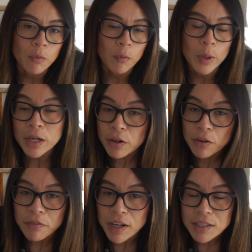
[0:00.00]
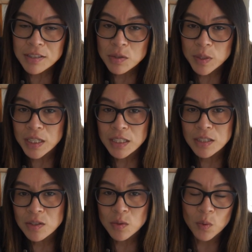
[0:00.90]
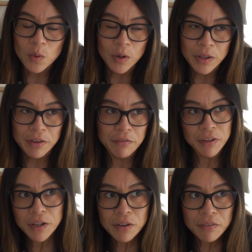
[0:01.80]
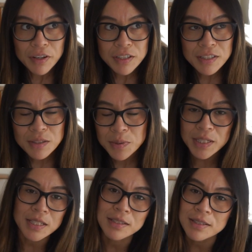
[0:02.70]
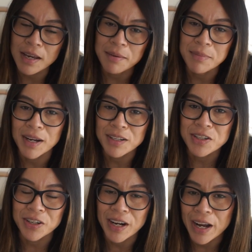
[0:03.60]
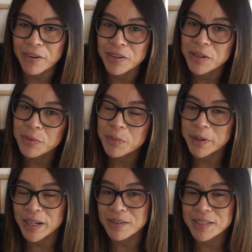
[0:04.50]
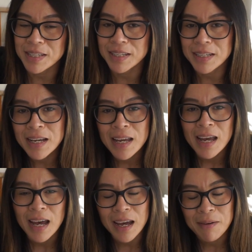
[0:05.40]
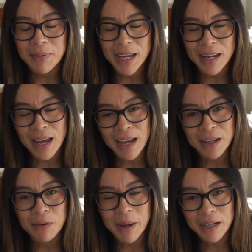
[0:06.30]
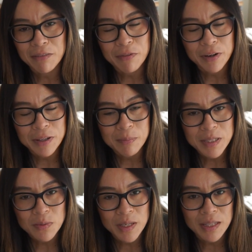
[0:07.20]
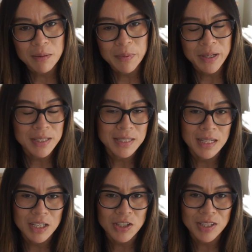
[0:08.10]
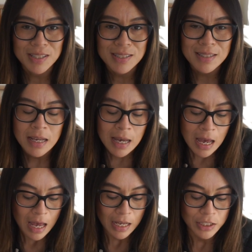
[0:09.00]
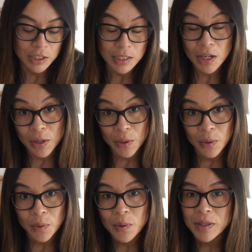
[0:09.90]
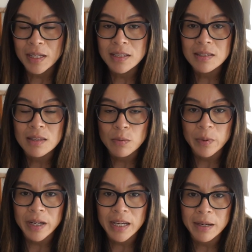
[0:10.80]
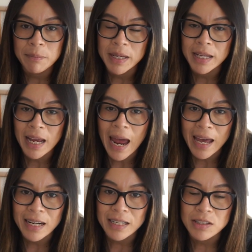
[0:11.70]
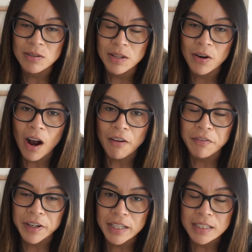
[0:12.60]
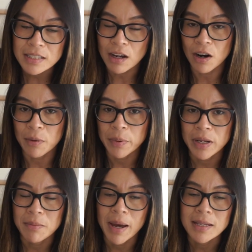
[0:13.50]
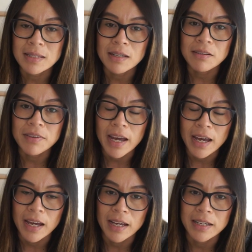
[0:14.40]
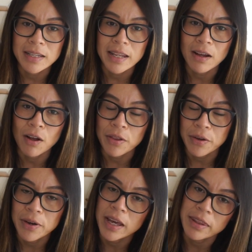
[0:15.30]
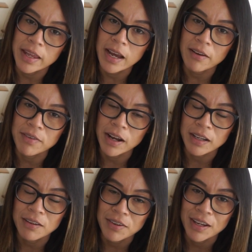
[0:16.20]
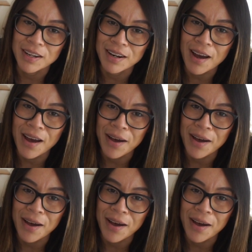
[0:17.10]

Winklevoss twins or the Winklevoss twins. I'm not sure how you would pronounce it, and I go back and forth between the pronunciations. So these three being added to their offerings are pretty massive, and although they have not given